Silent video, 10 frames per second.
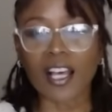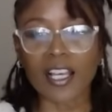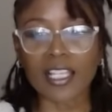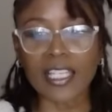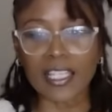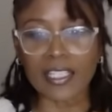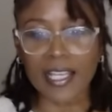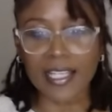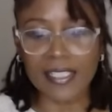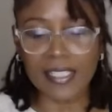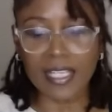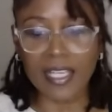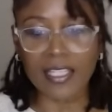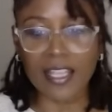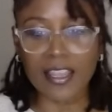again, like I
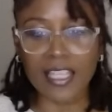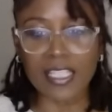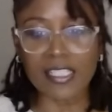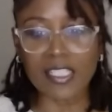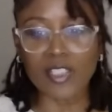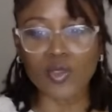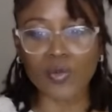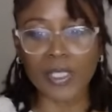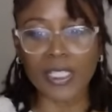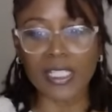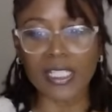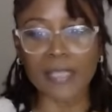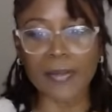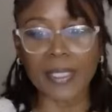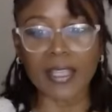said, things that you really need
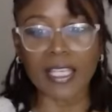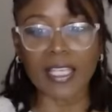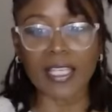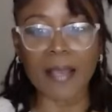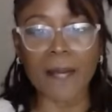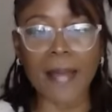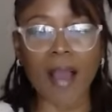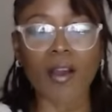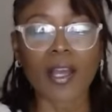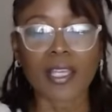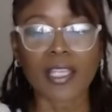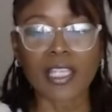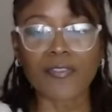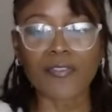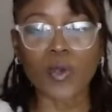to be thinking about
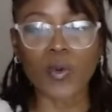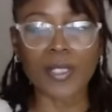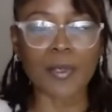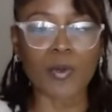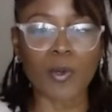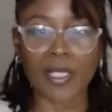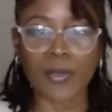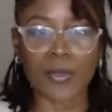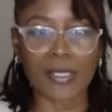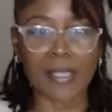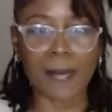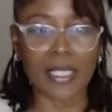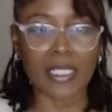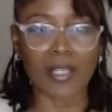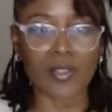if you're going to be working with
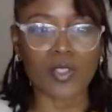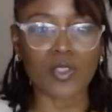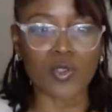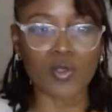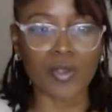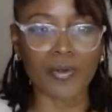somebody else. Do your